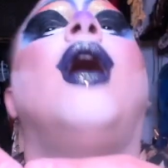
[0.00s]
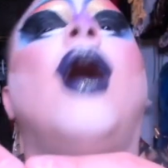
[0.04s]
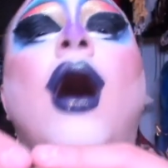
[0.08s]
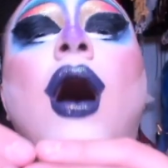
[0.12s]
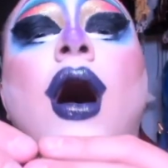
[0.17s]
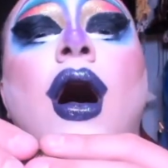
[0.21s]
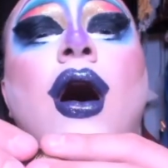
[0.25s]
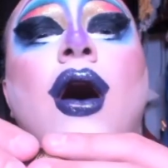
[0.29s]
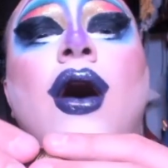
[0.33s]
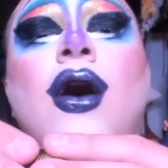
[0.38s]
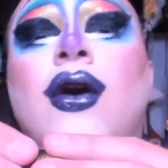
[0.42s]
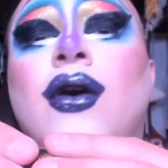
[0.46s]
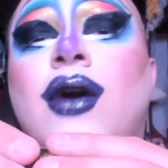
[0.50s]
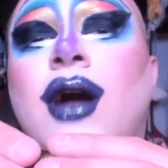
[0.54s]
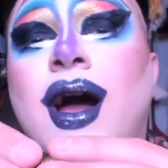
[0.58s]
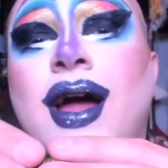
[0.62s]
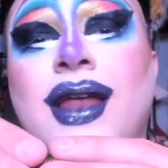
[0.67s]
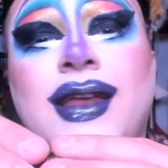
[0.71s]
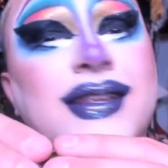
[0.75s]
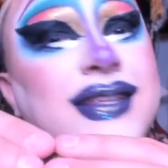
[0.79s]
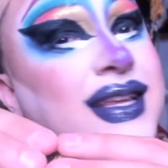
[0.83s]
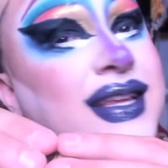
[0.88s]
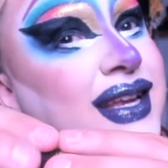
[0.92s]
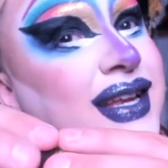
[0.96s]
Oh god,
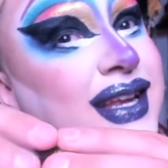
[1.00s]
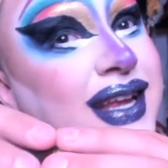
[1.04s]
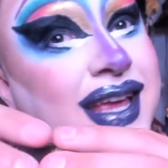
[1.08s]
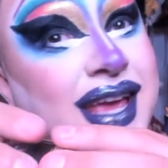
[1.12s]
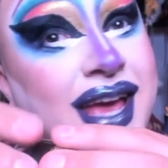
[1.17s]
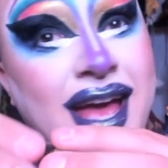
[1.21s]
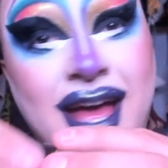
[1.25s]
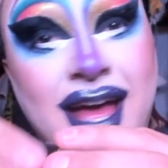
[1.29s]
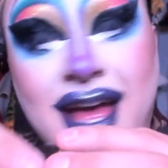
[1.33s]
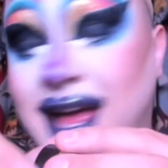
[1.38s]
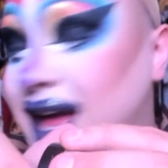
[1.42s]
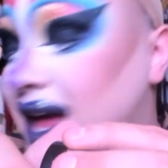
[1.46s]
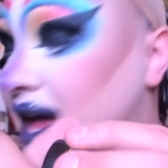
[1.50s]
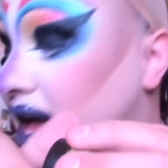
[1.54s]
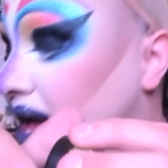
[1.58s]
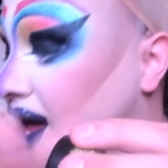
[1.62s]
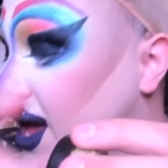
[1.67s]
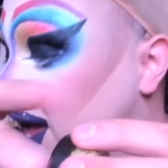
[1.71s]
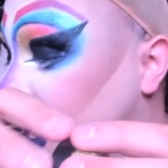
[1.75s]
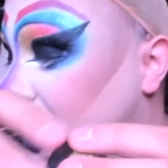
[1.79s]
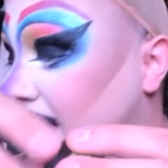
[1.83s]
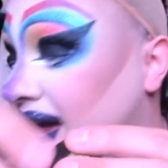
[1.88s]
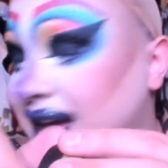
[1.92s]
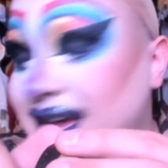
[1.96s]
it did it again.
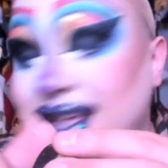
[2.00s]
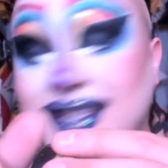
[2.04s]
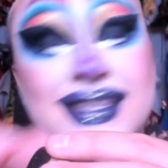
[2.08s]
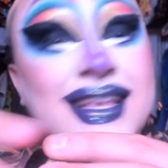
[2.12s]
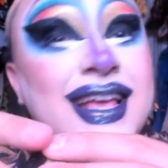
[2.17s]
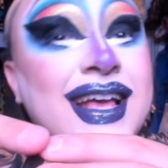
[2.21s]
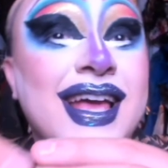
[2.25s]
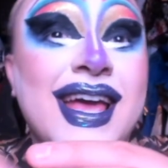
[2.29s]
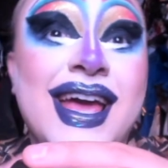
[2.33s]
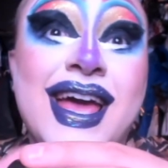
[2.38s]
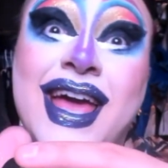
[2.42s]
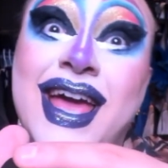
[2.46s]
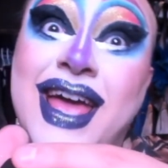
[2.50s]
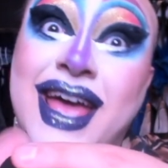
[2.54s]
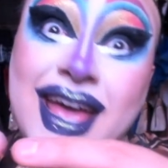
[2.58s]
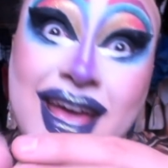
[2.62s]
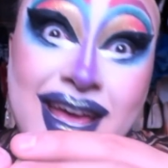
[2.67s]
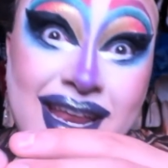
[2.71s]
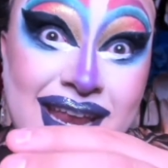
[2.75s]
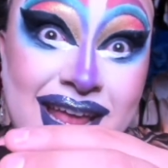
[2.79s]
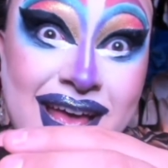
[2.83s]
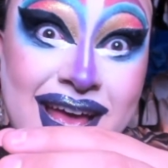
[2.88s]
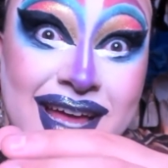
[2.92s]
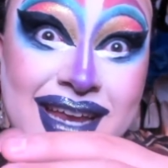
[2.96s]
It's like a
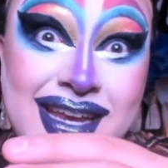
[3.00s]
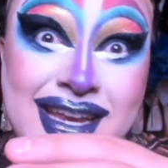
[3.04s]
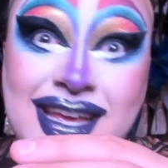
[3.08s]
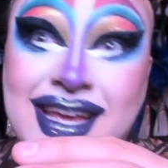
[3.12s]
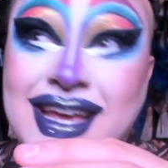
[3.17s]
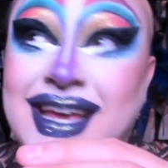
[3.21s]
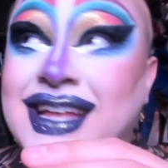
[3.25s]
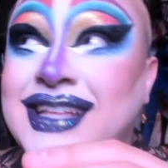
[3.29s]
hit, honey.